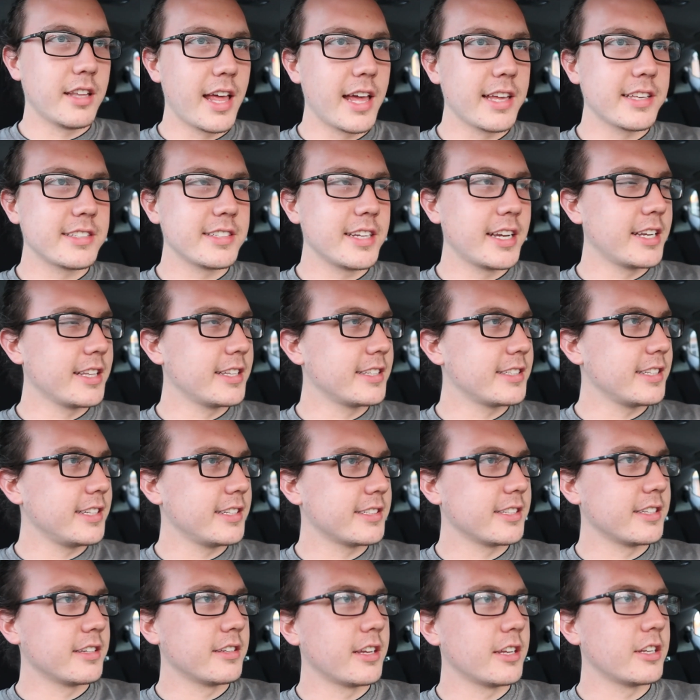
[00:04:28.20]
Last night of the
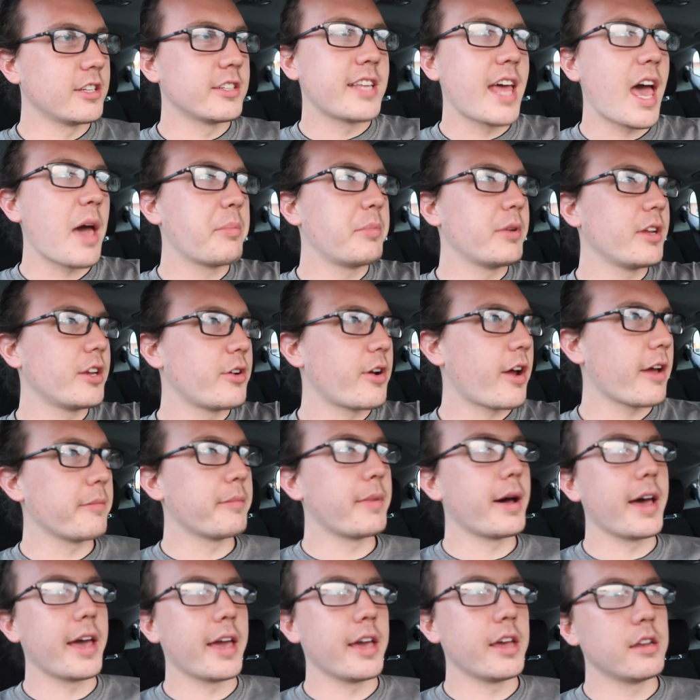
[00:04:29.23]
season, I just happened to
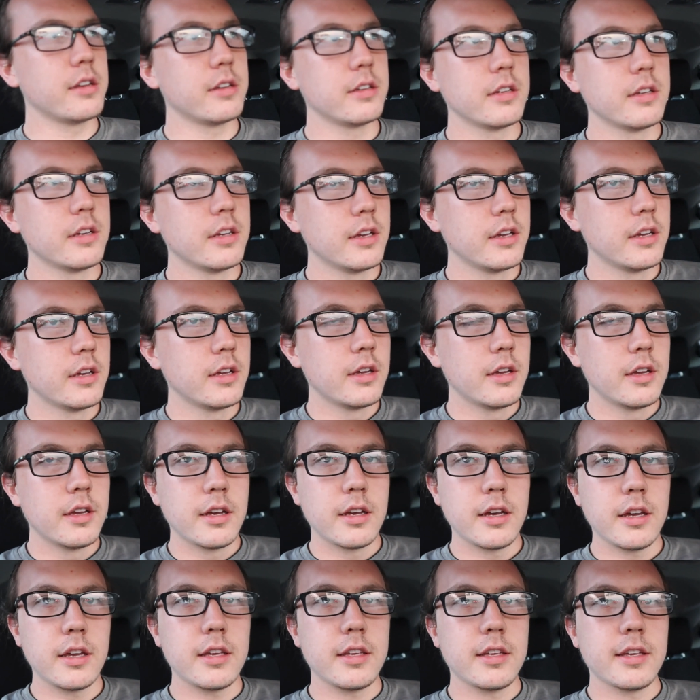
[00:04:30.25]
drive by it.
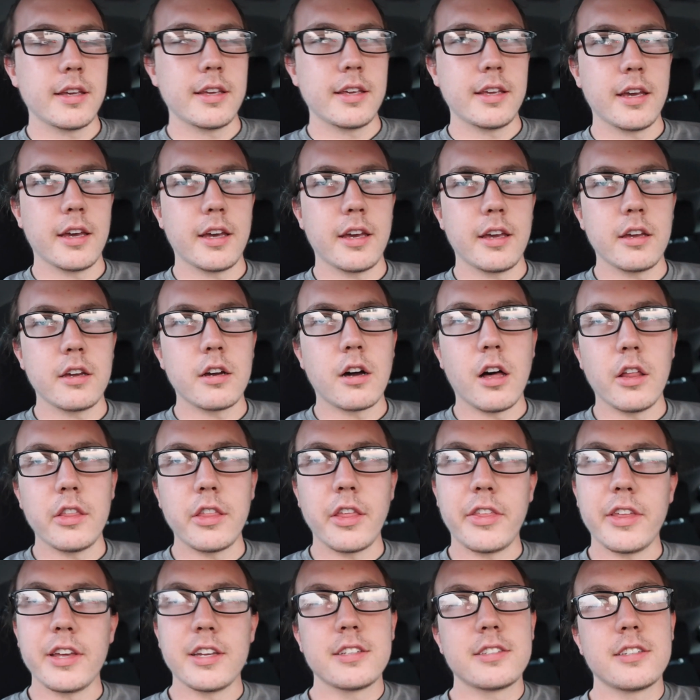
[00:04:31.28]
Ay, ay, ay, all
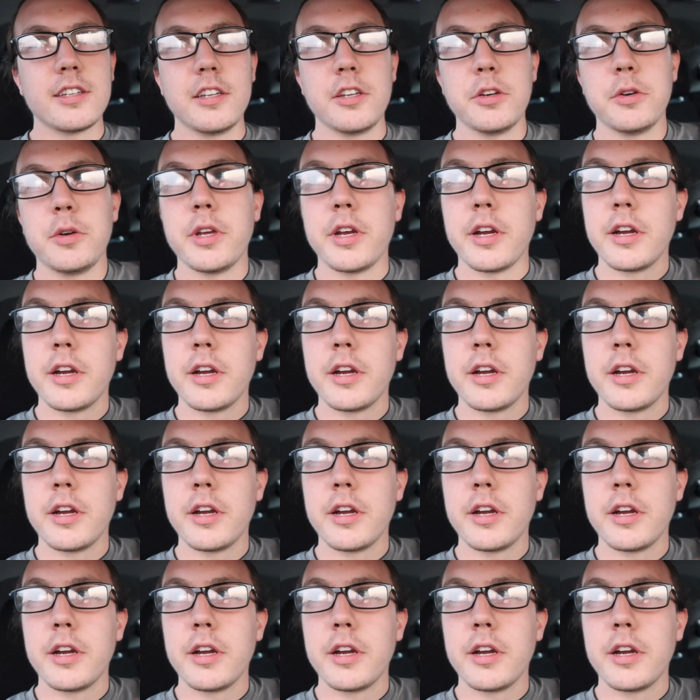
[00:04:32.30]
the things to do